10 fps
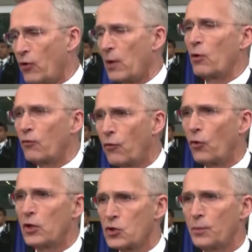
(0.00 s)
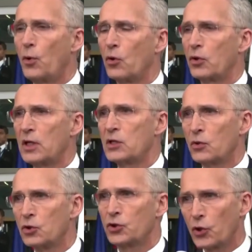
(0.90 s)
framework for the support
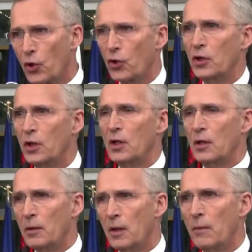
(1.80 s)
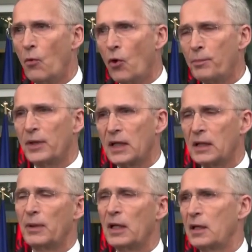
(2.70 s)
is to ensure more
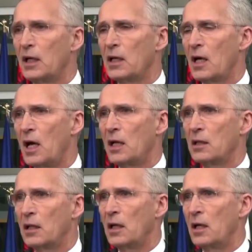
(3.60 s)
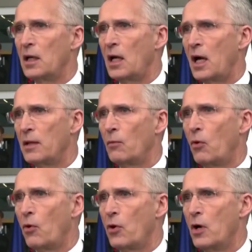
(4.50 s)
predictability and
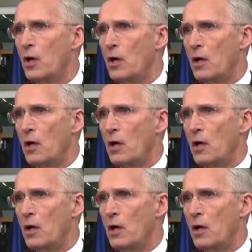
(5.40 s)
more